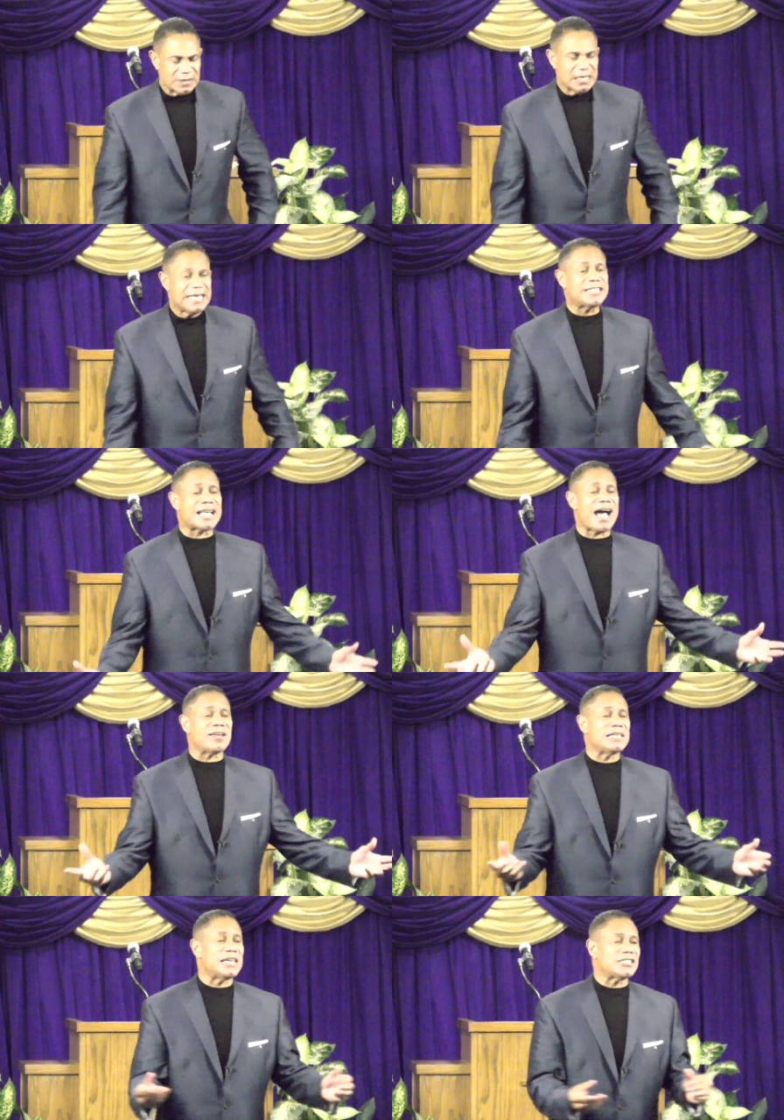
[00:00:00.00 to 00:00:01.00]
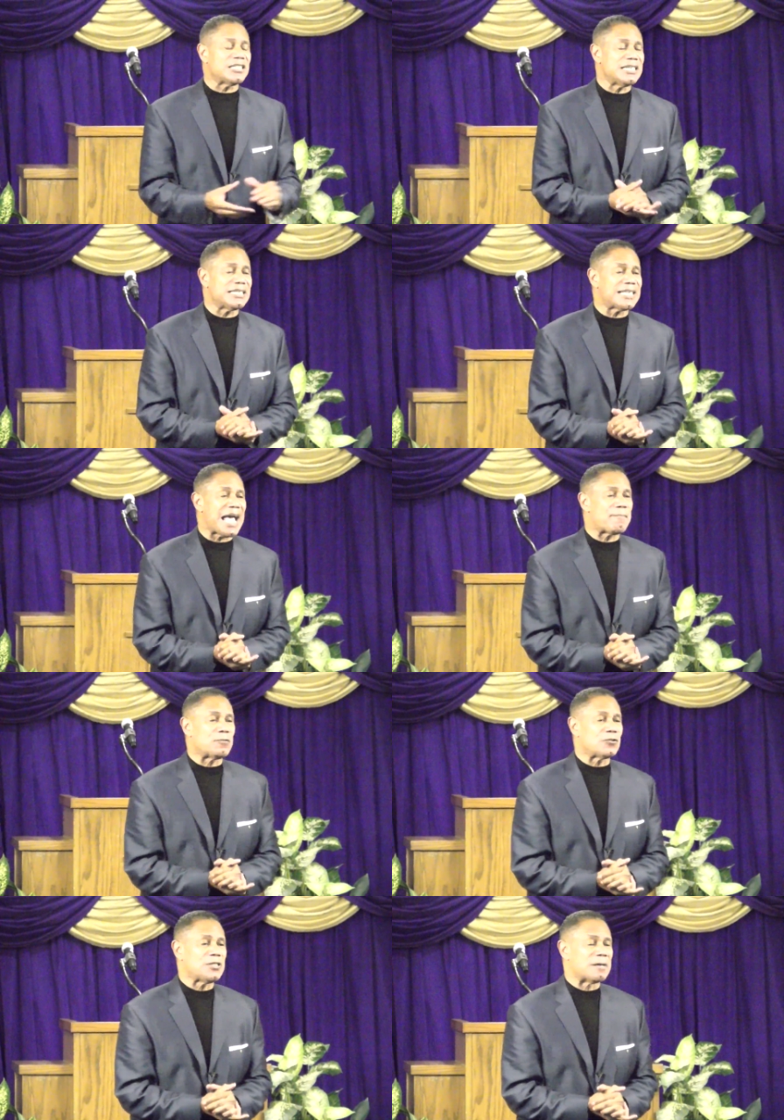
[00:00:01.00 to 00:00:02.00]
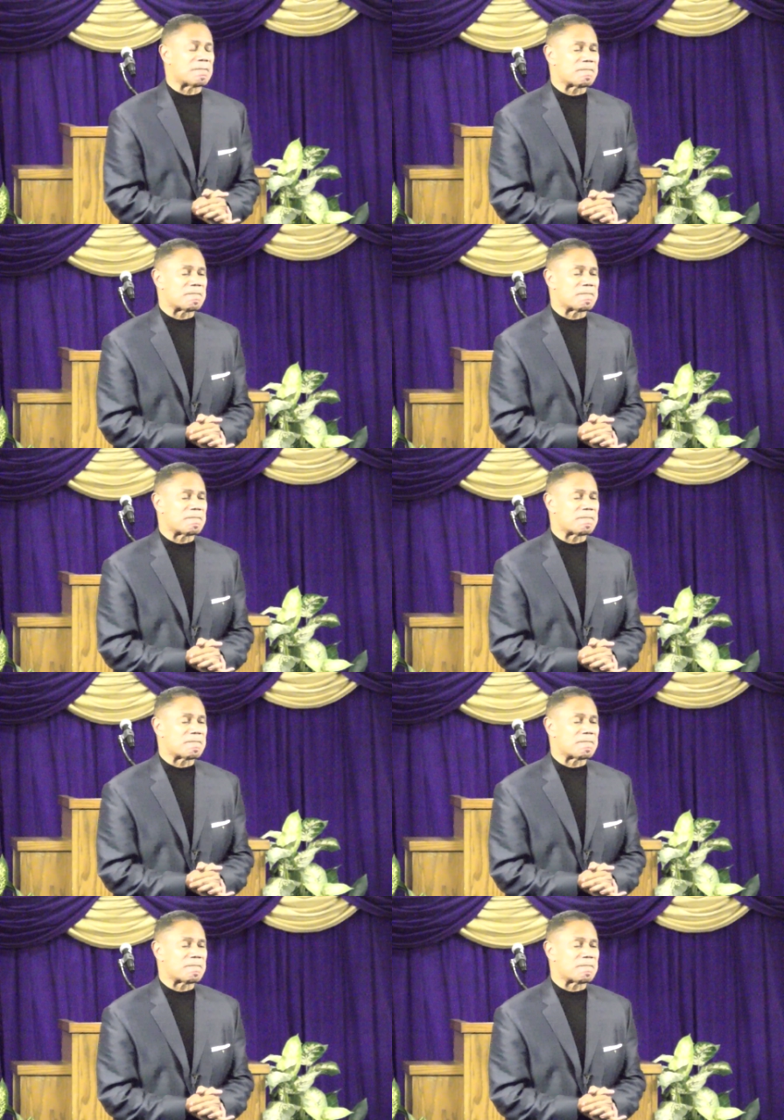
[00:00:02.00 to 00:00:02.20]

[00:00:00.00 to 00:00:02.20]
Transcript: He's calling us to discipleship.